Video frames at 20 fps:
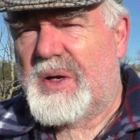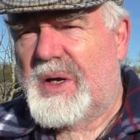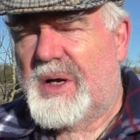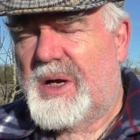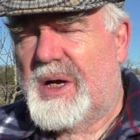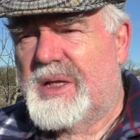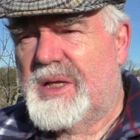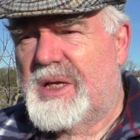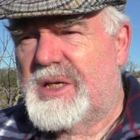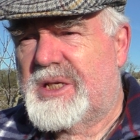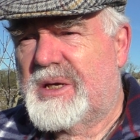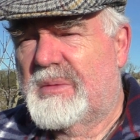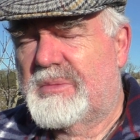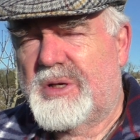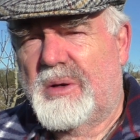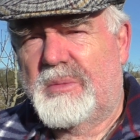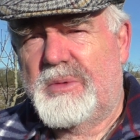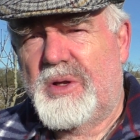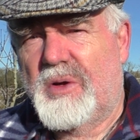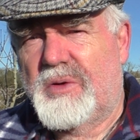And then
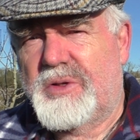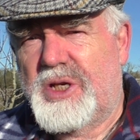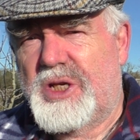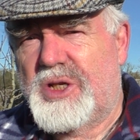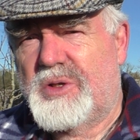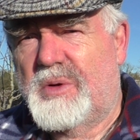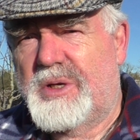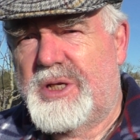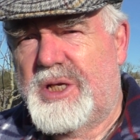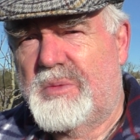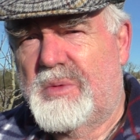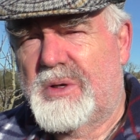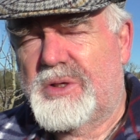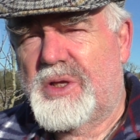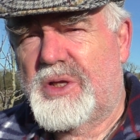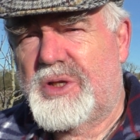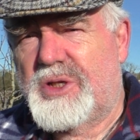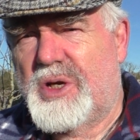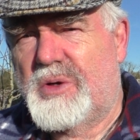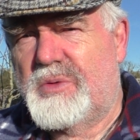sometime in 1920, one of
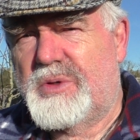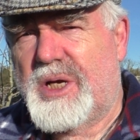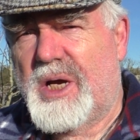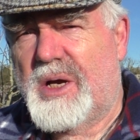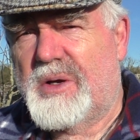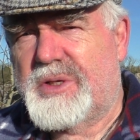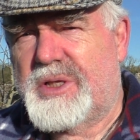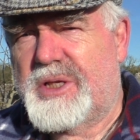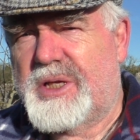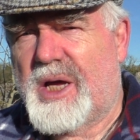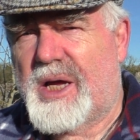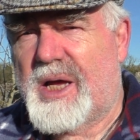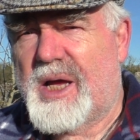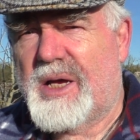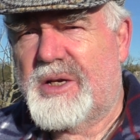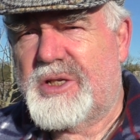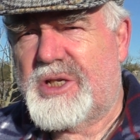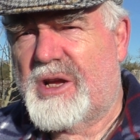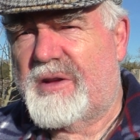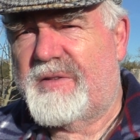the 2 towers of the
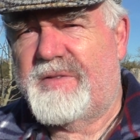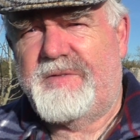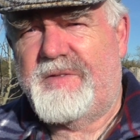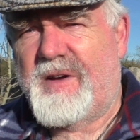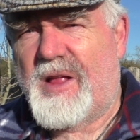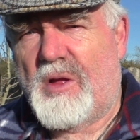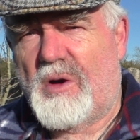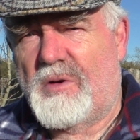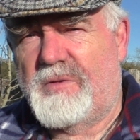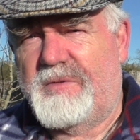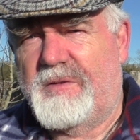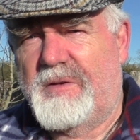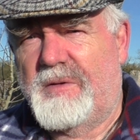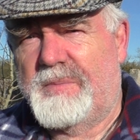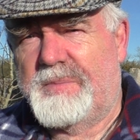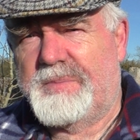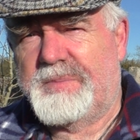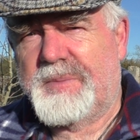gatehouse just fell off.